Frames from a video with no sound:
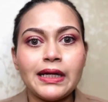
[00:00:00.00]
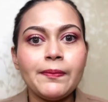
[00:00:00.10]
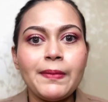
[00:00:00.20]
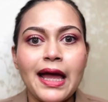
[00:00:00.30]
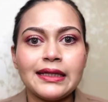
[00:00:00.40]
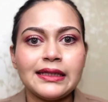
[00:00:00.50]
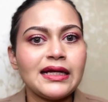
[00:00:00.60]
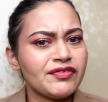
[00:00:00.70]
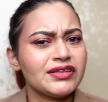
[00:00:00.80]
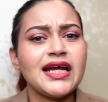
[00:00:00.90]
up, and then
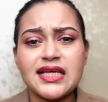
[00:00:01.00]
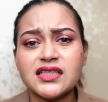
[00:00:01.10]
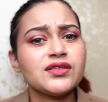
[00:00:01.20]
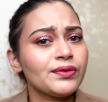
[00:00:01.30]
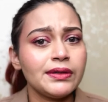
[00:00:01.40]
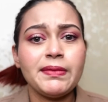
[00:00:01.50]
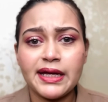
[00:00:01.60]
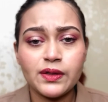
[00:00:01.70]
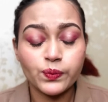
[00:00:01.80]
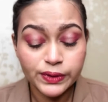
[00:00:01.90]
after that I just couldn't
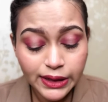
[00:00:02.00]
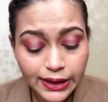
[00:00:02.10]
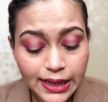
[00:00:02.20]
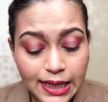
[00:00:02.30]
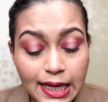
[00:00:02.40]
make it work.